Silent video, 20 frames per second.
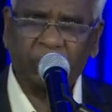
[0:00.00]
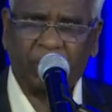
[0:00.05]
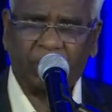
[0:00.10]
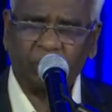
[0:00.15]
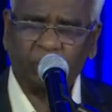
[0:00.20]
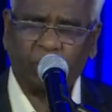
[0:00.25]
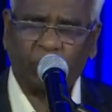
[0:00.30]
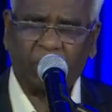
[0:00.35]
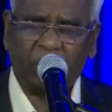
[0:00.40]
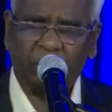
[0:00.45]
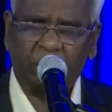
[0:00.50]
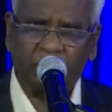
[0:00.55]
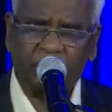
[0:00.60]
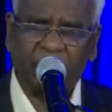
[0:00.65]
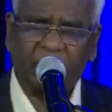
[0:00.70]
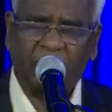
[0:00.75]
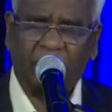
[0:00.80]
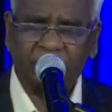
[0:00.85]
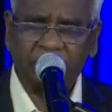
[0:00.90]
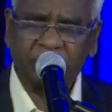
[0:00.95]
that one
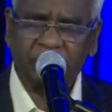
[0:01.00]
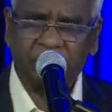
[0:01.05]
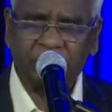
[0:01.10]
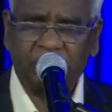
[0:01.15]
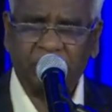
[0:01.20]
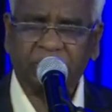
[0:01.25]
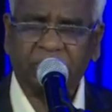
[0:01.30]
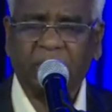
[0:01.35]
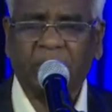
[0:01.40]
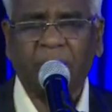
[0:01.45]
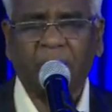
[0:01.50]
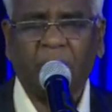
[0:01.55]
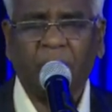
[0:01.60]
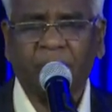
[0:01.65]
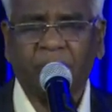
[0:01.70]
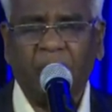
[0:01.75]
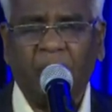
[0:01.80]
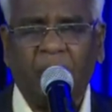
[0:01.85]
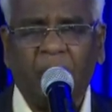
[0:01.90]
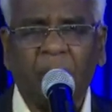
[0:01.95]
because he is the Son
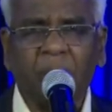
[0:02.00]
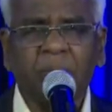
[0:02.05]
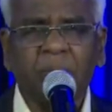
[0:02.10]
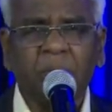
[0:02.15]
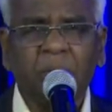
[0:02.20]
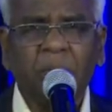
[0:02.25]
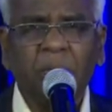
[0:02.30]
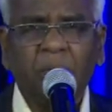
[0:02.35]
of God,